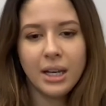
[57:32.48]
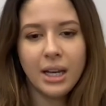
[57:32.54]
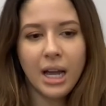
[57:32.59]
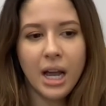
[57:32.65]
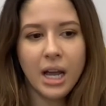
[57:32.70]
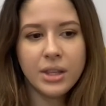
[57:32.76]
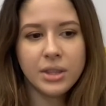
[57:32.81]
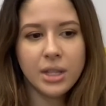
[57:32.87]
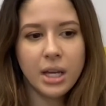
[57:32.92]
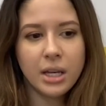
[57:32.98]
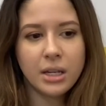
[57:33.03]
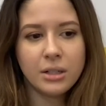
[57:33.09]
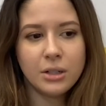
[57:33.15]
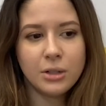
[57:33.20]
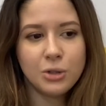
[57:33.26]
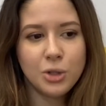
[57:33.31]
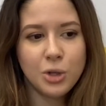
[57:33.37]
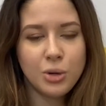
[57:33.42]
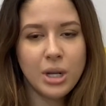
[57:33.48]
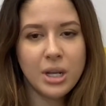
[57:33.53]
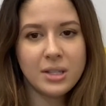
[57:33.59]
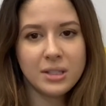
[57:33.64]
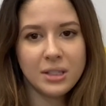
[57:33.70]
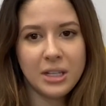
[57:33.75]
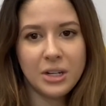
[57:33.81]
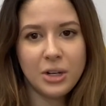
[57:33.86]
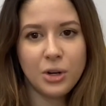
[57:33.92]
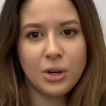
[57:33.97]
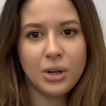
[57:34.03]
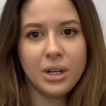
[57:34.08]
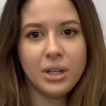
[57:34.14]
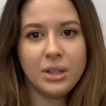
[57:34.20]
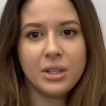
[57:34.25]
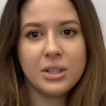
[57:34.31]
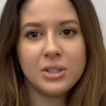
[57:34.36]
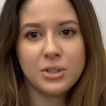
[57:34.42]
And then 2 days
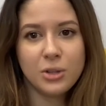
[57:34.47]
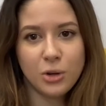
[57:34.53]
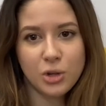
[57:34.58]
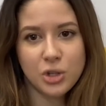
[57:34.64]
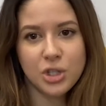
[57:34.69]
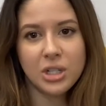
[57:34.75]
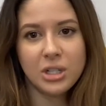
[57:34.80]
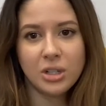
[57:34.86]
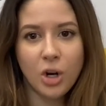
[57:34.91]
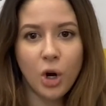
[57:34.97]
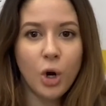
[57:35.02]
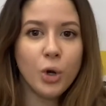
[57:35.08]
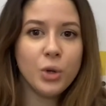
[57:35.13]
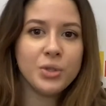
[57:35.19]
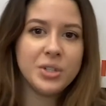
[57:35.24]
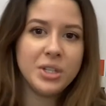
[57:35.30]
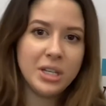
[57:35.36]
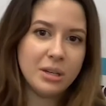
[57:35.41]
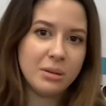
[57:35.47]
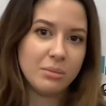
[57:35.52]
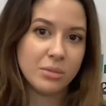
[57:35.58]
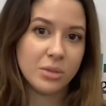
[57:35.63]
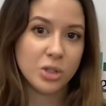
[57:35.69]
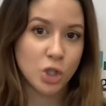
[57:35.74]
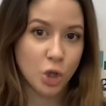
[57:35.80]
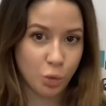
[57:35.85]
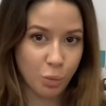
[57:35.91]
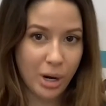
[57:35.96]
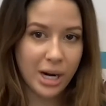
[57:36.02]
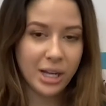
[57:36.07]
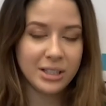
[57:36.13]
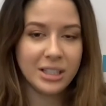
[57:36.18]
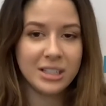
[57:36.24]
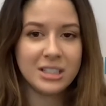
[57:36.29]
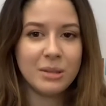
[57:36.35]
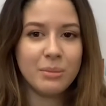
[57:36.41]
later, the surgeon calls him
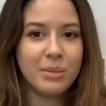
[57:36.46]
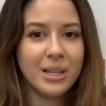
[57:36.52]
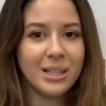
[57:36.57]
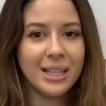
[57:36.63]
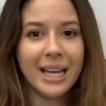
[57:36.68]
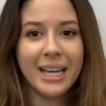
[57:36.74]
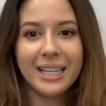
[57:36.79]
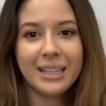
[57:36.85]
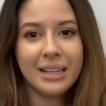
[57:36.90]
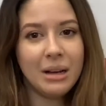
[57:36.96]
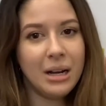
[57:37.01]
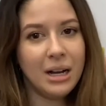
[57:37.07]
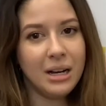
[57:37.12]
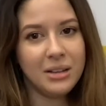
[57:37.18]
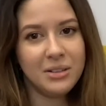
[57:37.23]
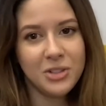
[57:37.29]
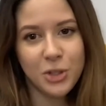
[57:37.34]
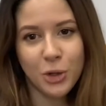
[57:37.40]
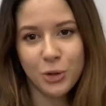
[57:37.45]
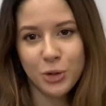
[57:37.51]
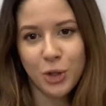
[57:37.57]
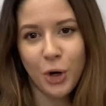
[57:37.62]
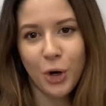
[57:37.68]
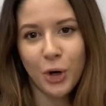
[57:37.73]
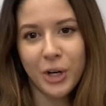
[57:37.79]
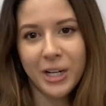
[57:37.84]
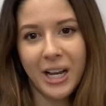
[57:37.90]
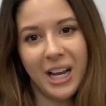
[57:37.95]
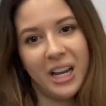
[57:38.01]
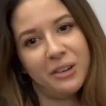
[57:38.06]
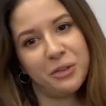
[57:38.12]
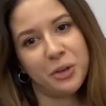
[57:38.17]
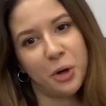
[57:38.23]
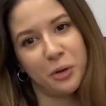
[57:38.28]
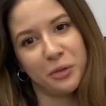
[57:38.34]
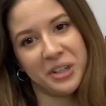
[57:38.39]
directly to be like, so sorry, I
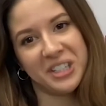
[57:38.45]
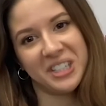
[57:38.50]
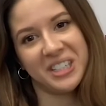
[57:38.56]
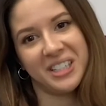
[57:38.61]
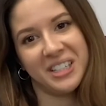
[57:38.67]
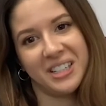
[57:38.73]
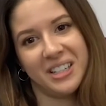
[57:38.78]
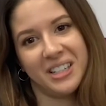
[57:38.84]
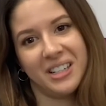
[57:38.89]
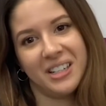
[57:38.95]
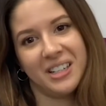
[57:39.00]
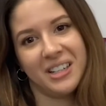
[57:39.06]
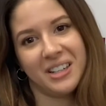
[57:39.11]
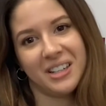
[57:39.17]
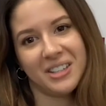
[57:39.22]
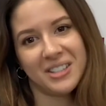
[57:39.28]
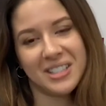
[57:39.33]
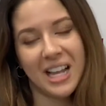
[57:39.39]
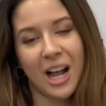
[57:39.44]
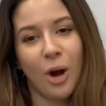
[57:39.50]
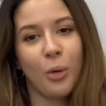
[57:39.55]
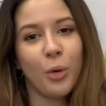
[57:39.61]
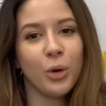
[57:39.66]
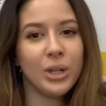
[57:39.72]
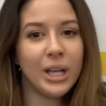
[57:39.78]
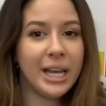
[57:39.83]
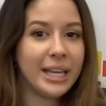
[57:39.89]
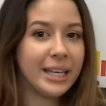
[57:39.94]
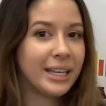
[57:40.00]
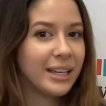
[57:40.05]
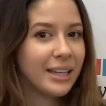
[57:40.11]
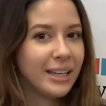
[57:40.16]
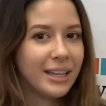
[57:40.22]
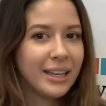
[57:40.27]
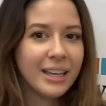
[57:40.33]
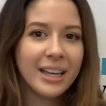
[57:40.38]
have COVID. Because now we're like,
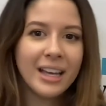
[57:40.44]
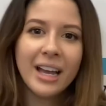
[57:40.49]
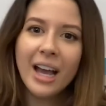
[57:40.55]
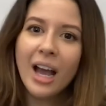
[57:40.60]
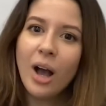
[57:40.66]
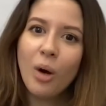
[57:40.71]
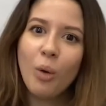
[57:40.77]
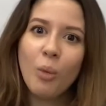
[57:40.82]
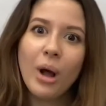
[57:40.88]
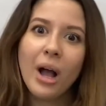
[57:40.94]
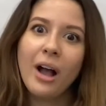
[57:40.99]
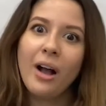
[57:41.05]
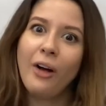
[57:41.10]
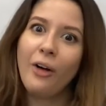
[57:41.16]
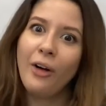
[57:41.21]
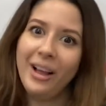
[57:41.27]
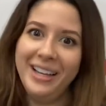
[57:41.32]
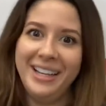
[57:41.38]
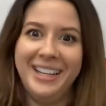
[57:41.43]
well,